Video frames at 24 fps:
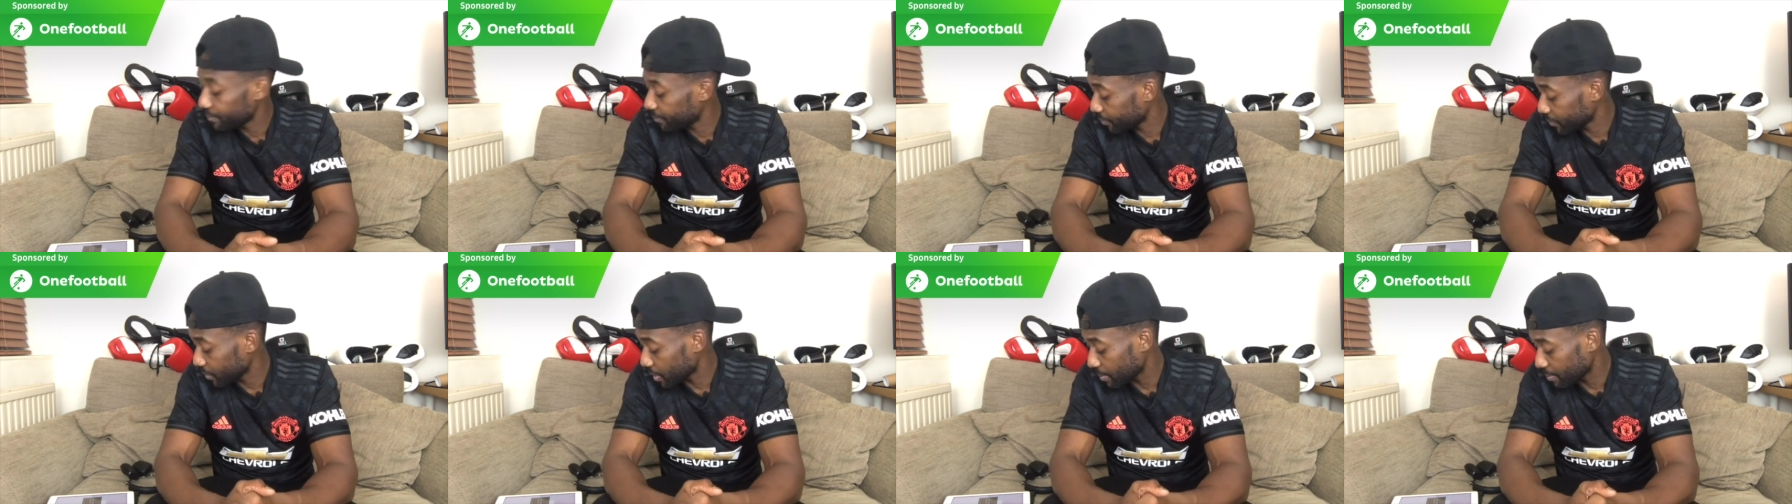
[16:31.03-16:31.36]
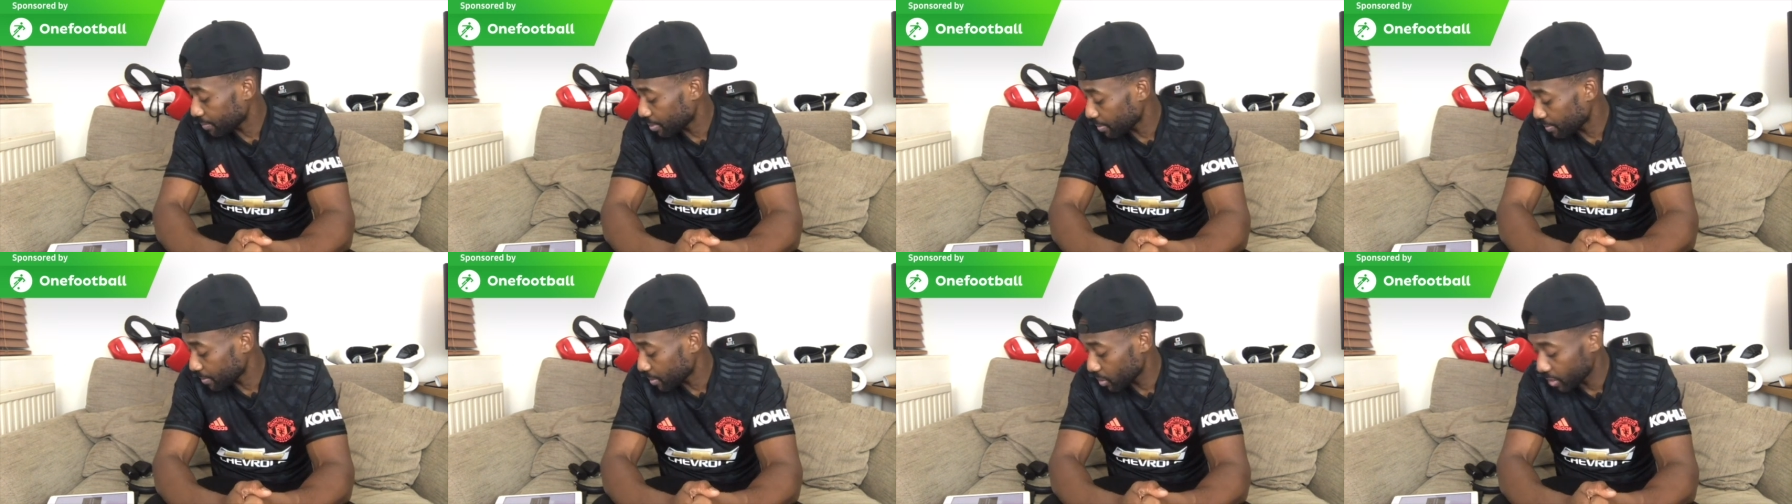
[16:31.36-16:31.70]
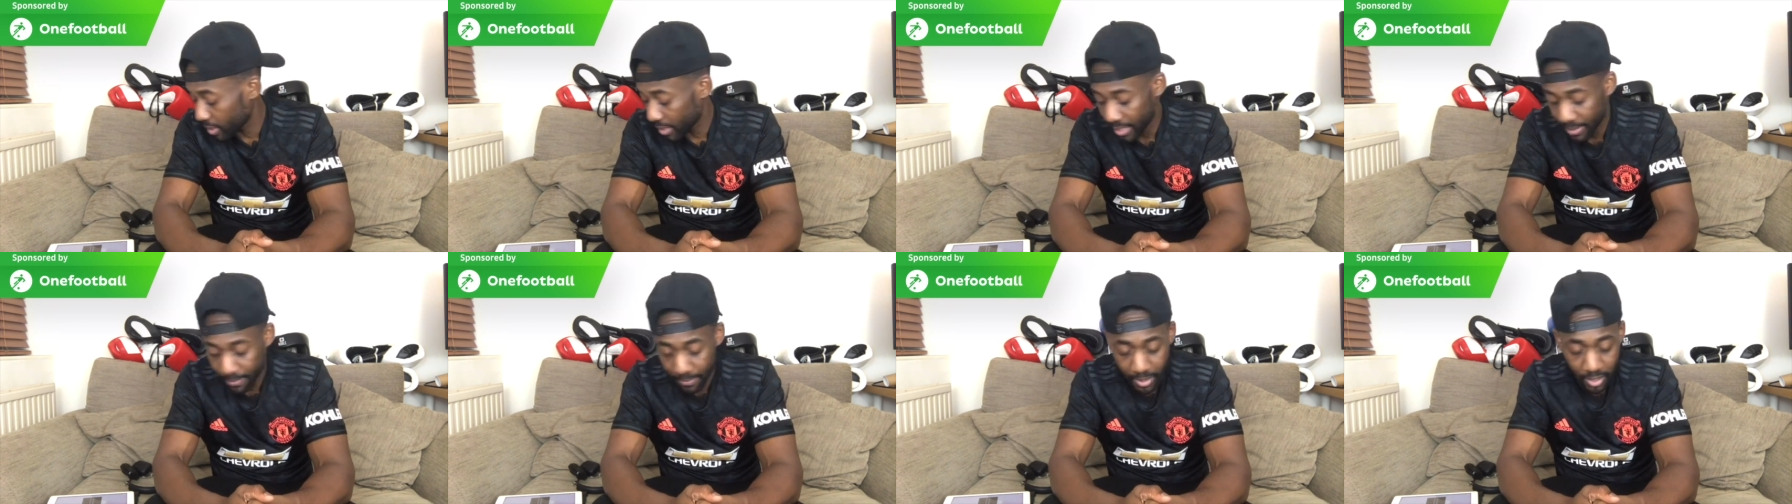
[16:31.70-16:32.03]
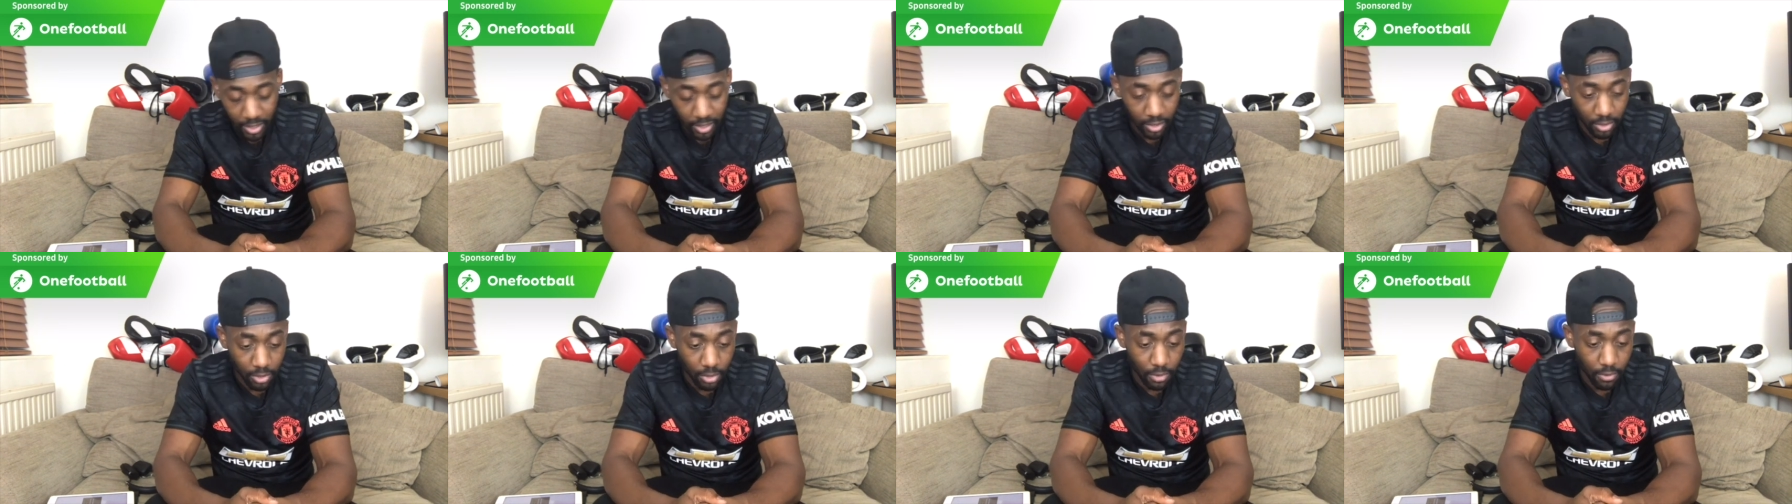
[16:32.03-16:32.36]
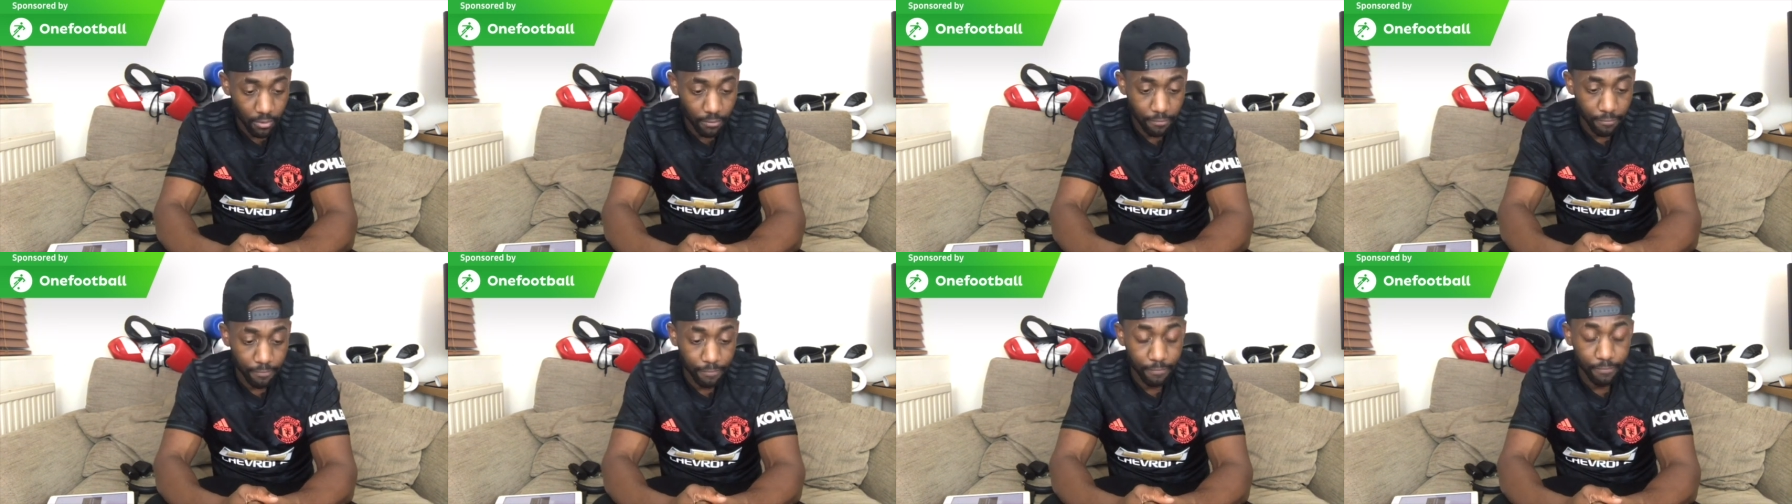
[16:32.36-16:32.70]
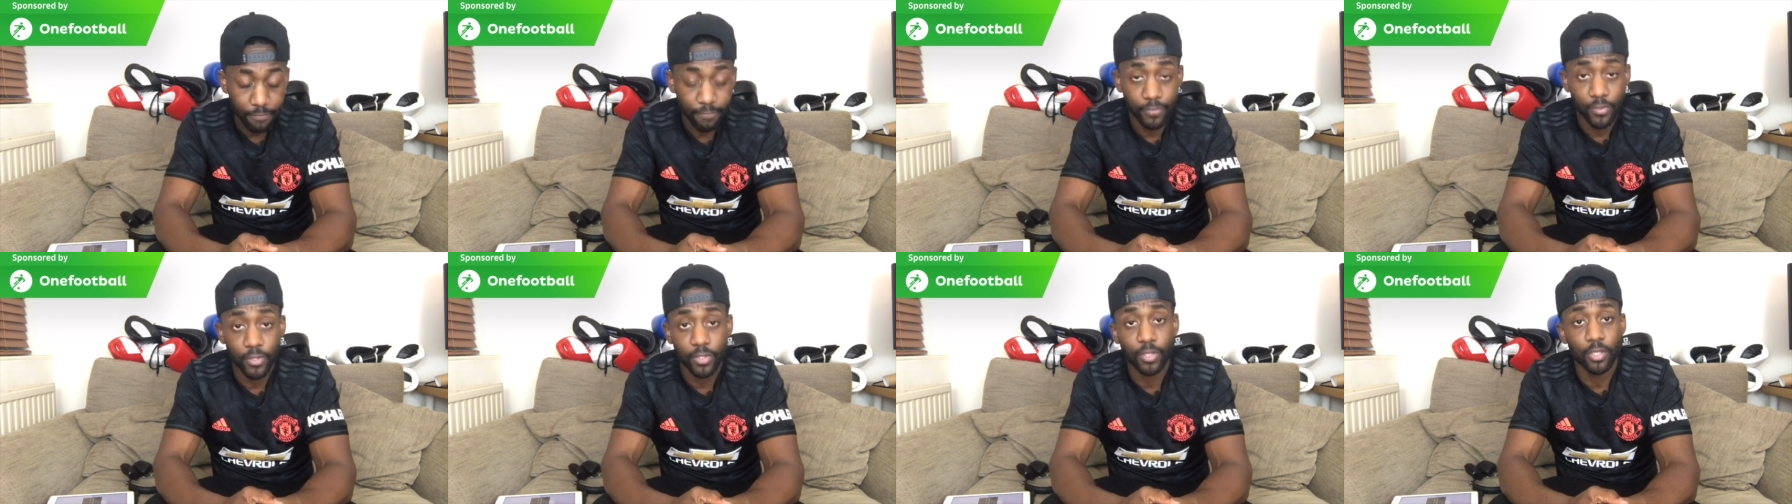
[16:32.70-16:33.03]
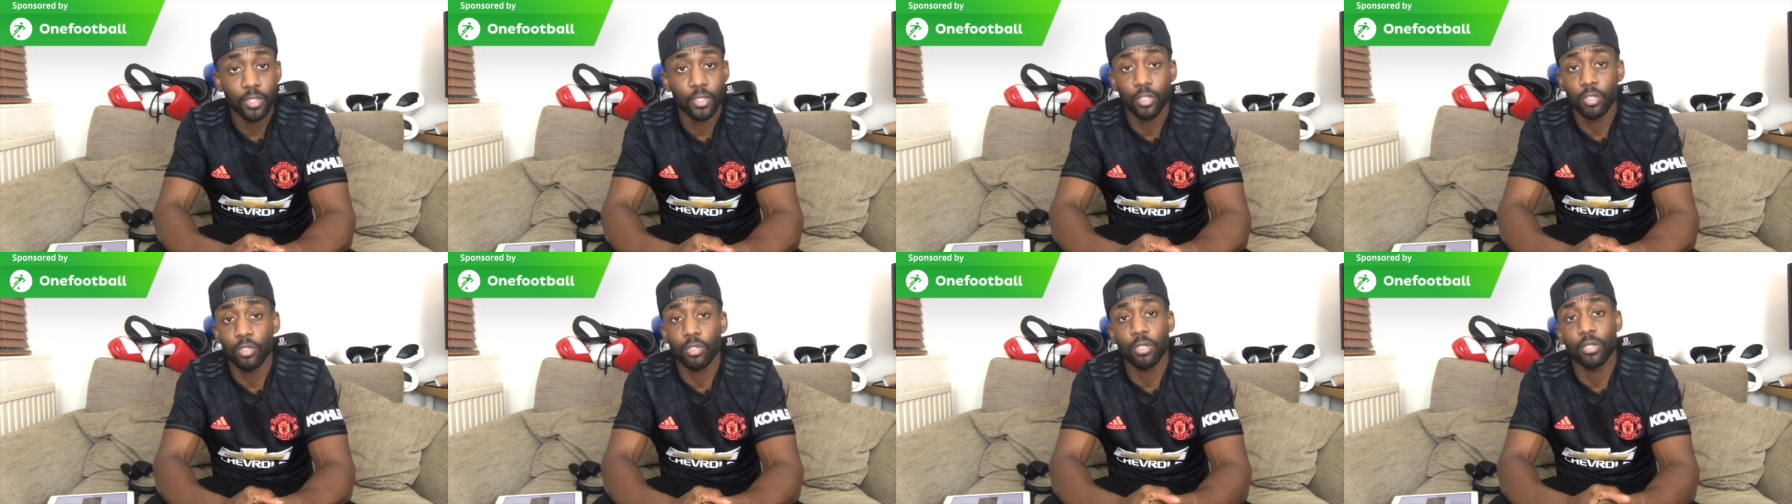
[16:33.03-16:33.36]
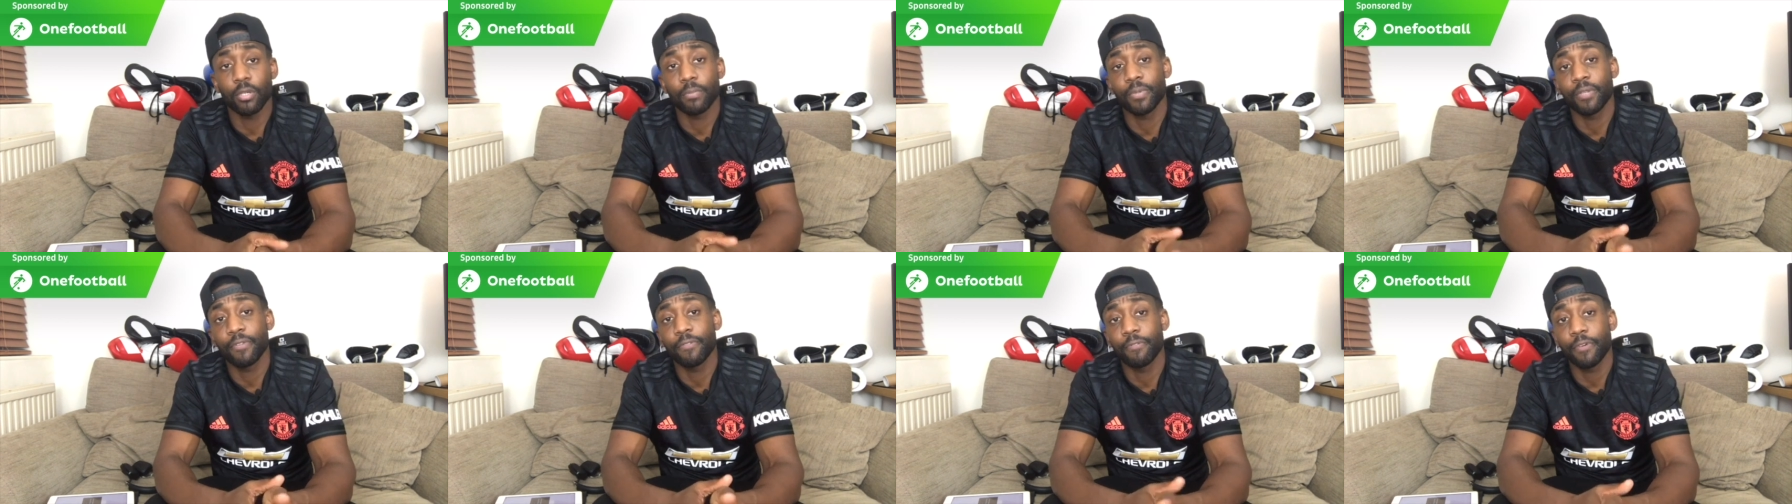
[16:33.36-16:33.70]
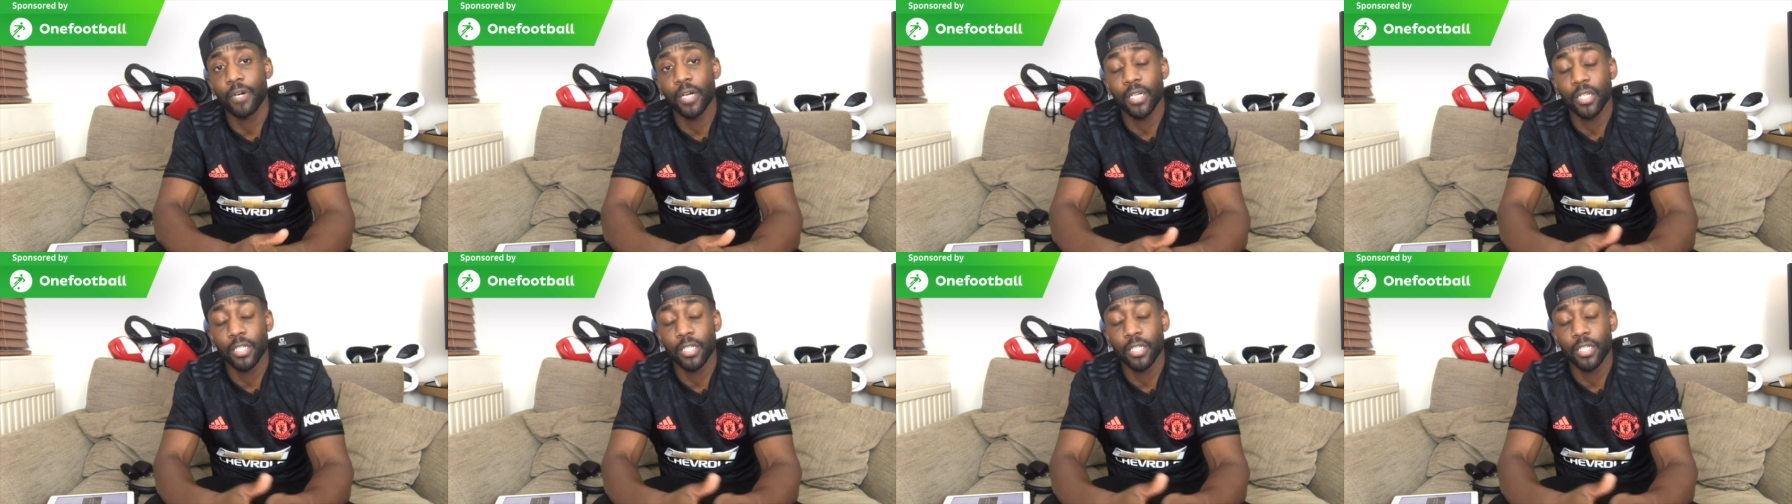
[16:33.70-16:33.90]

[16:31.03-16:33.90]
I'm promoting it myself it's gonna be fun.